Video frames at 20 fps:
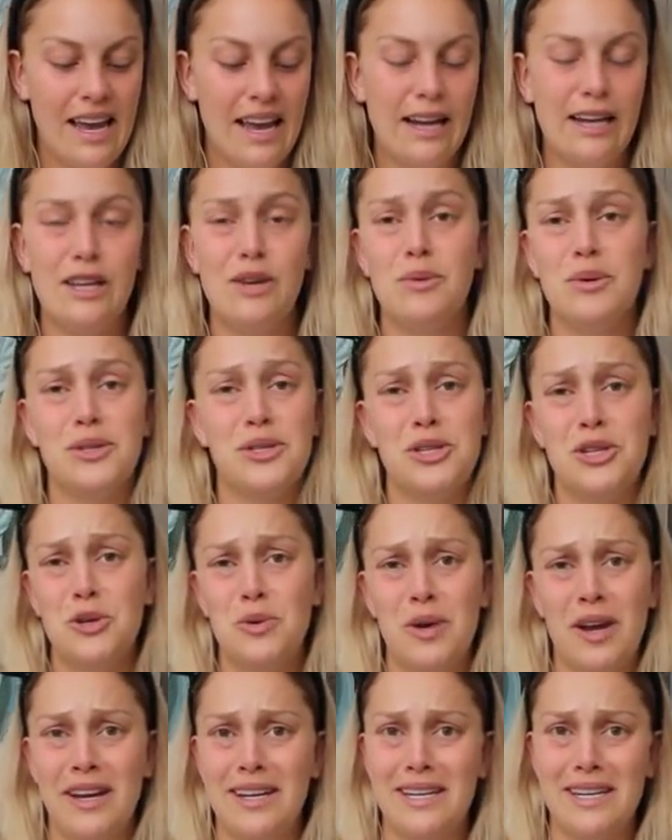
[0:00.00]
And he was
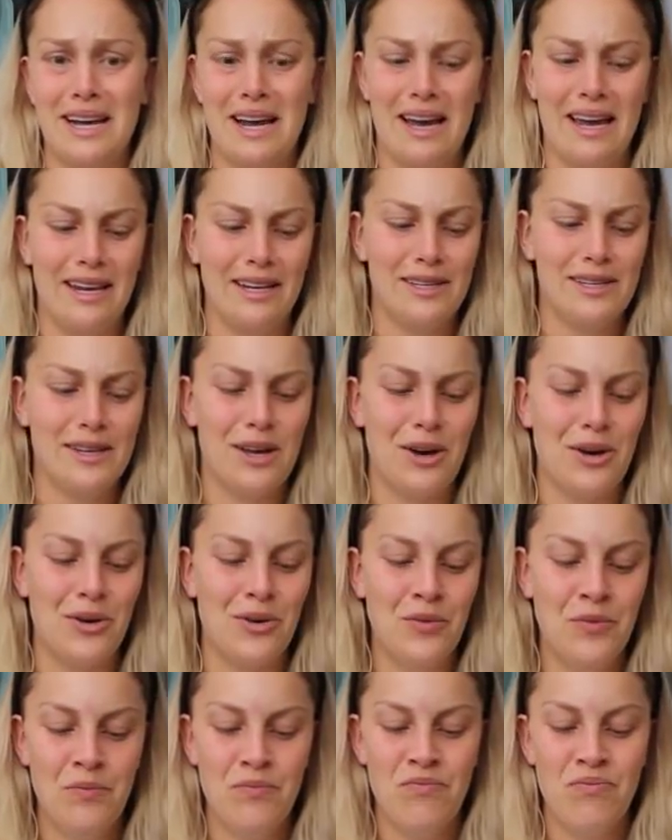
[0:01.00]
two ninety-nine,
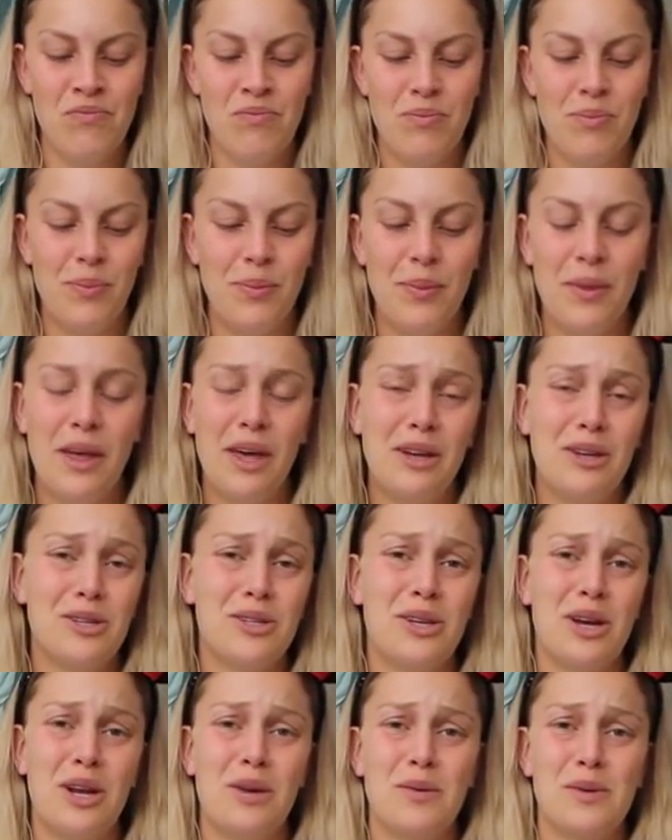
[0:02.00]
so I
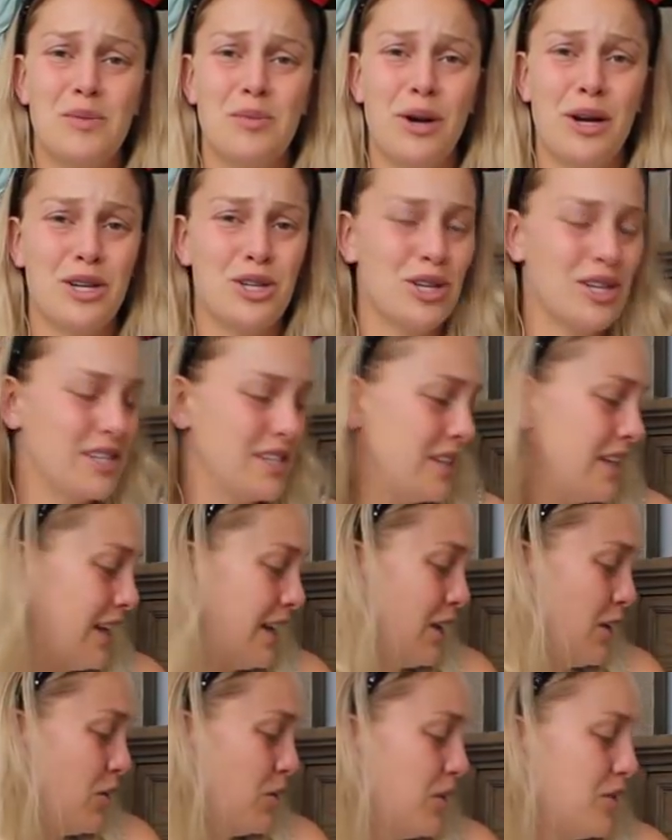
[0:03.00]
just thought he was precious and
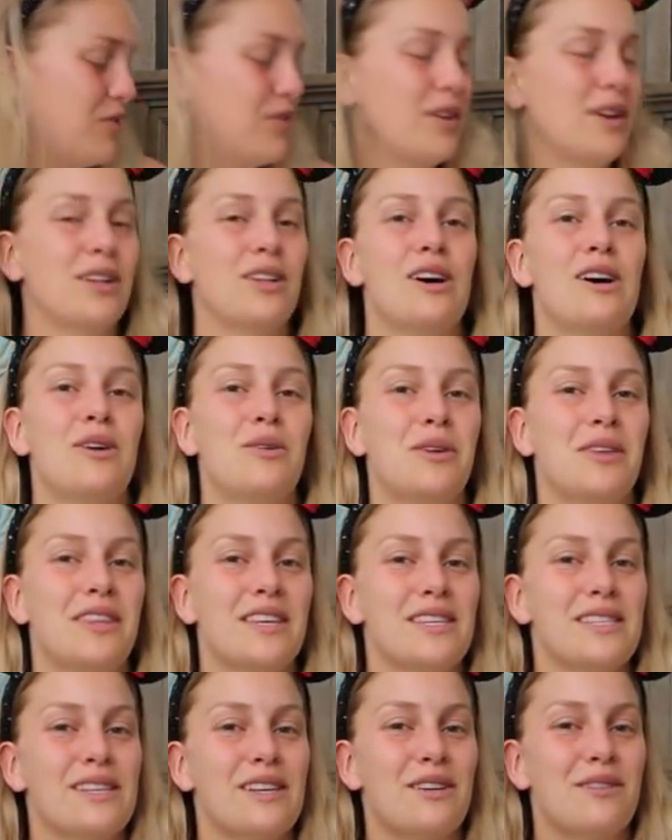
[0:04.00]
that he would fit along with
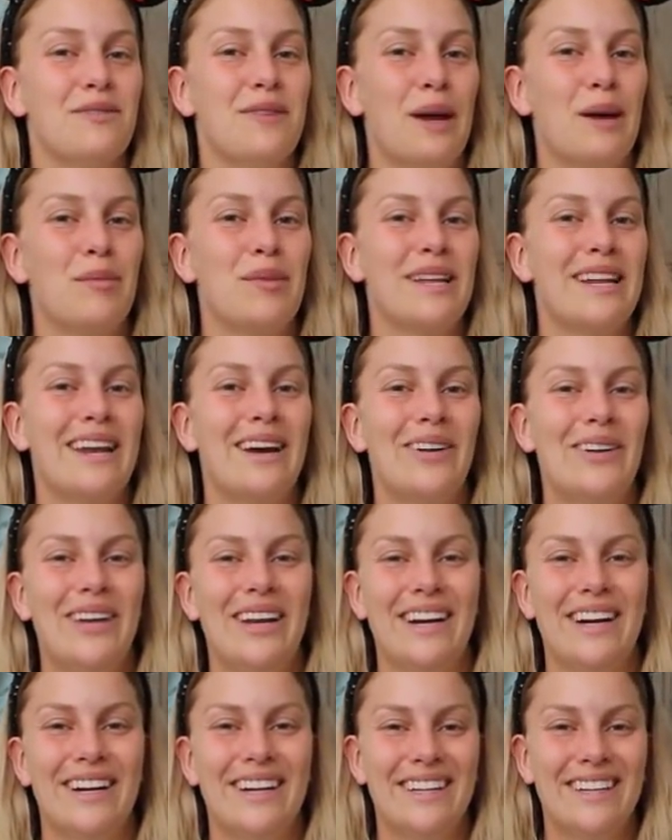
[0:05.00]
this little family down
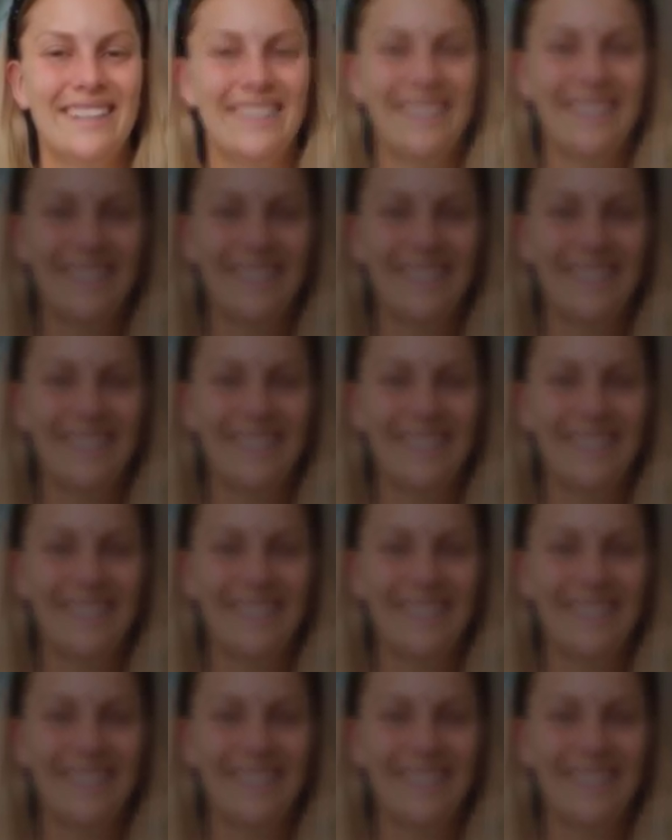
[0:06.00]
here.